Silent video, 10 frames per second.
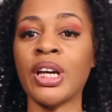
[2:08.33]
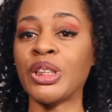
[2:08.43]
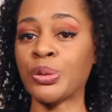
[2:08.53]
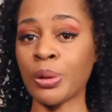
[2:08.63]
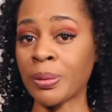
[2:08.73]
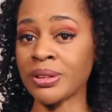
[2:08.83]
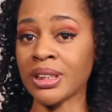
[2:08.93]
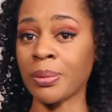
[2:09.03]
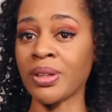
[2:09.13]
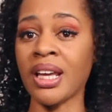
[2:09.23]
a
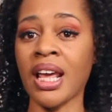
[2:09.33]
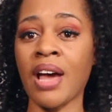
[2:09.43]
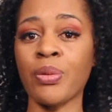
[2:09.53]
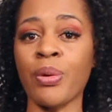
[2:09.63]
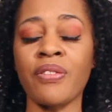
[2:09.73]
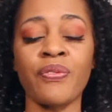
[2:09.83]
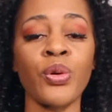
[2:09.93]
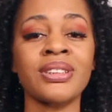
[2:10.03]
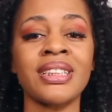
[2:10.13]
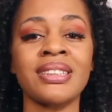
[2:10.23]
triple-double and have around
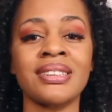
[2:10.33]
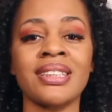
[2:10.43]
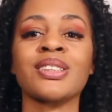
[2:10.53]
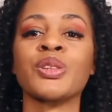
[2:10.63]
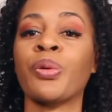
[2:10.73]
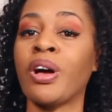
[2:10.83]
14 assists,